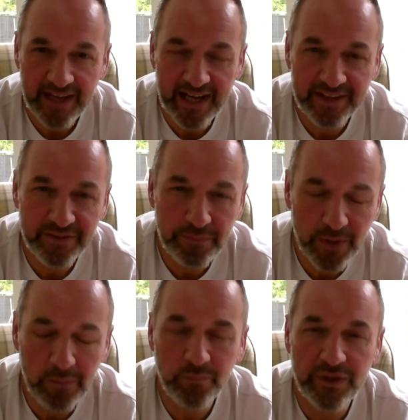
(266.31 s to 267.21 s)
And the
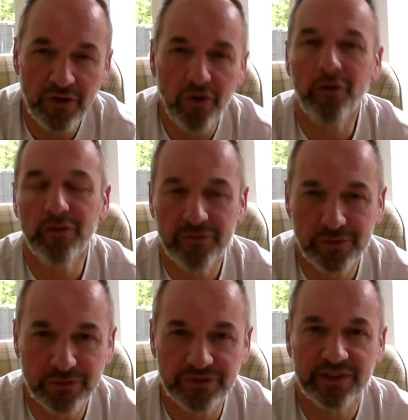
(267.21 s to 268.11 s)
problem with all of
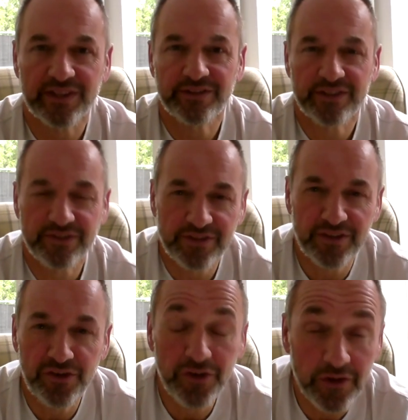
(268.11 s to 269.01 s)
those things is
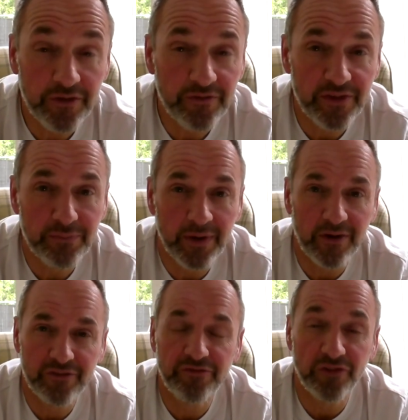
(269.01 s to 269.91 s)
that none of them
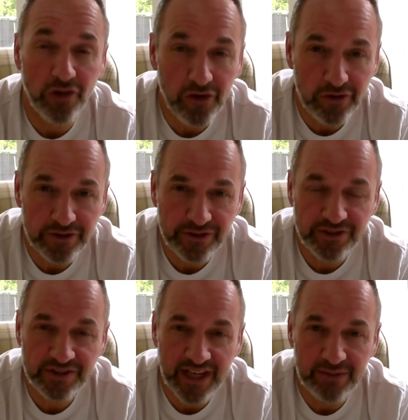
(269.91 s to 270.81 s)
are
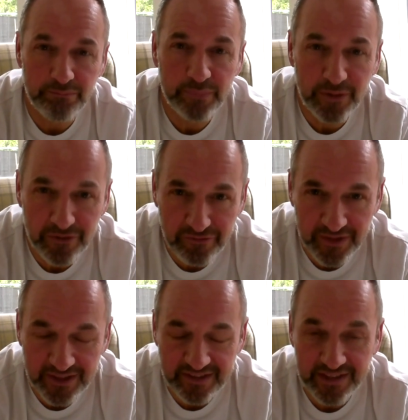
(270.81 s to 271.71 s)
flawless and
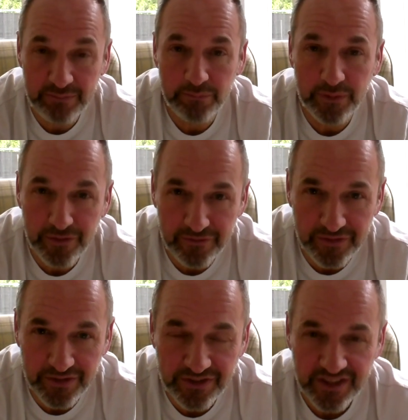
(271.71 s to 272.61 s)
perfect and
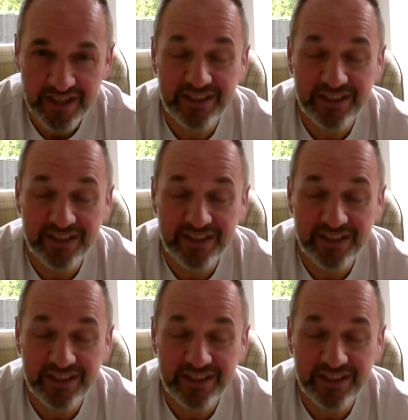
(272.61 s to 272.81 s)
impervious